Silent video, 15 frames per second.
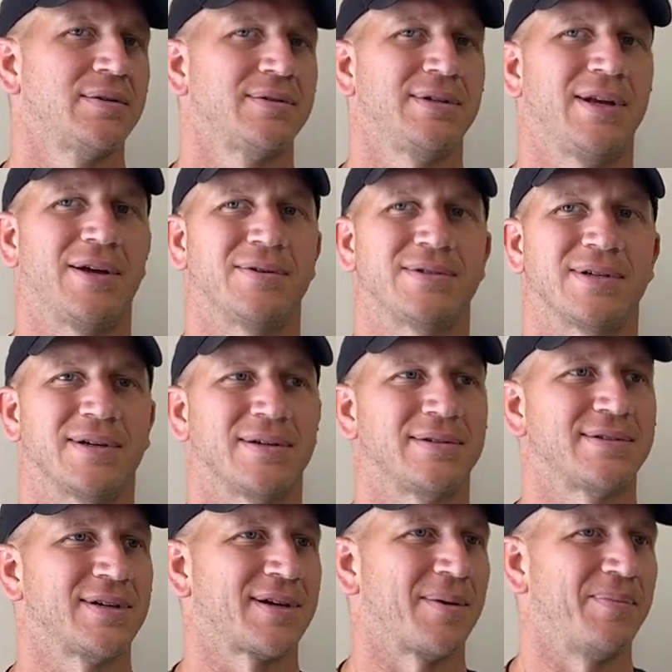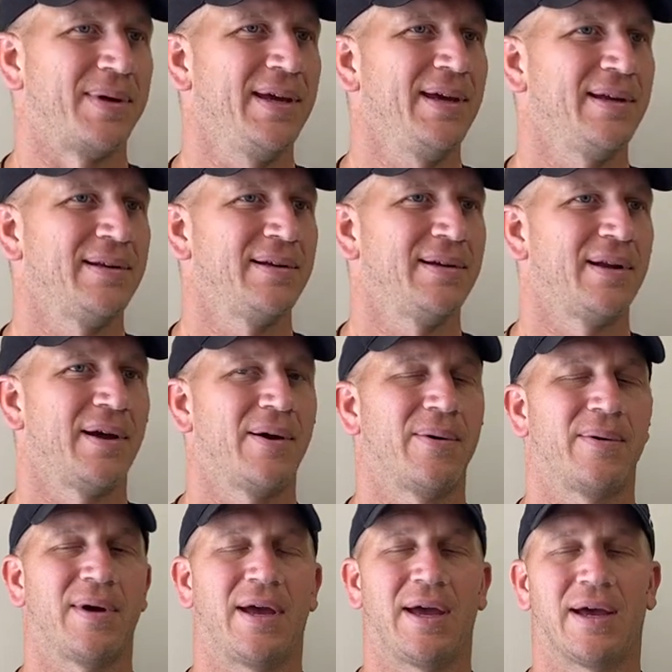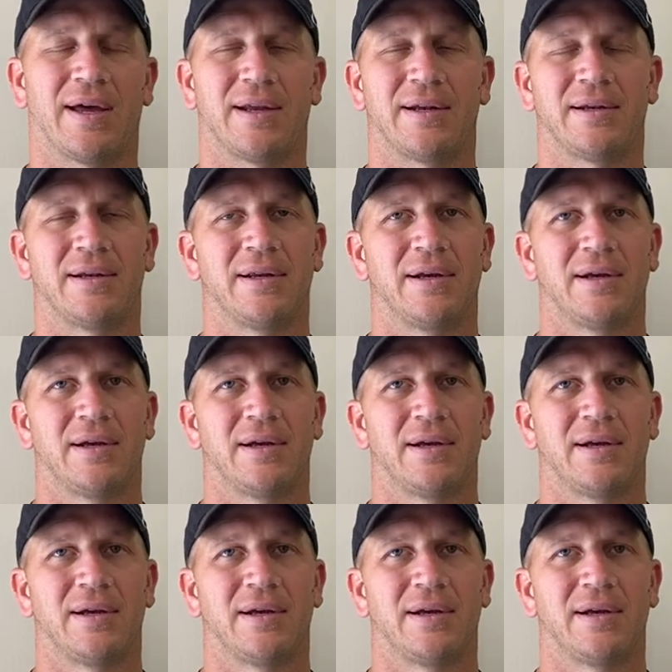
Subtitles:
you know, to compete, you know. And